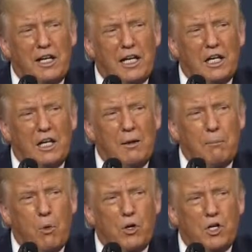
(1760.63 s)
legal
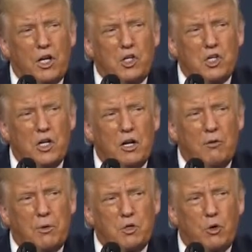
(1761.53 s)
importation
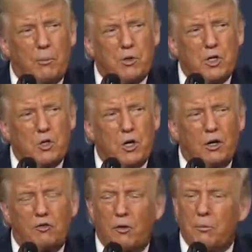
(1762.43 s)
of prescription
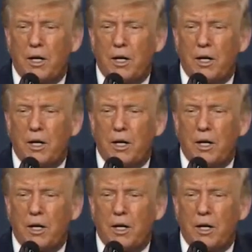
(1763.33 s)
drugs from